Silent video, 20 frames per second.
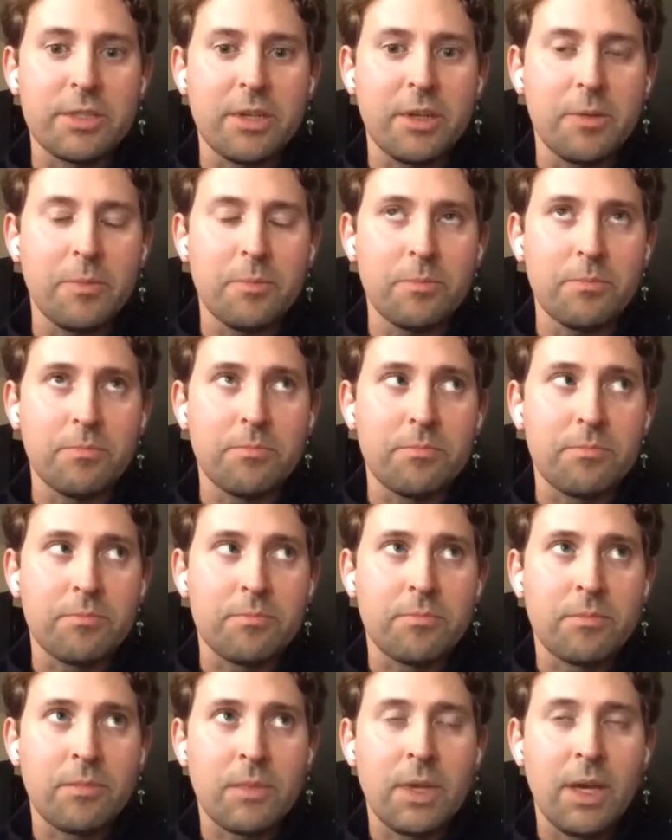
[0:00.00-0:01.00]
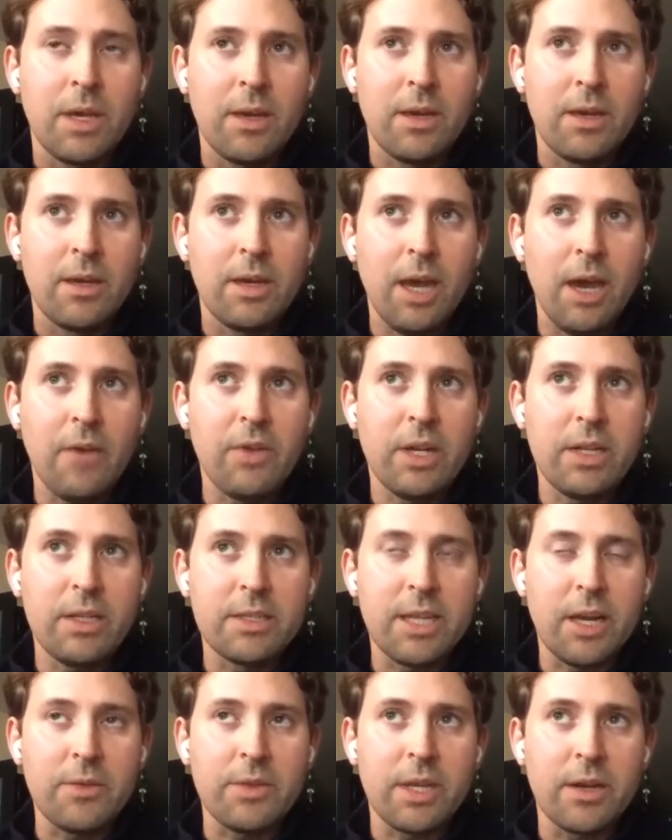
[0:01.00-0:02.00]
some
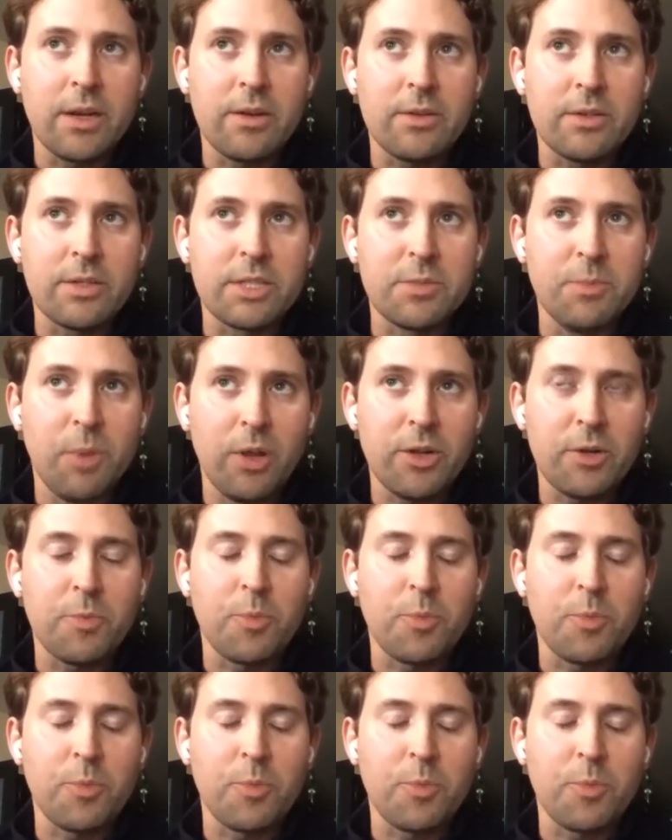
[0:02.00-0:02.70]
evidence out there. Smaller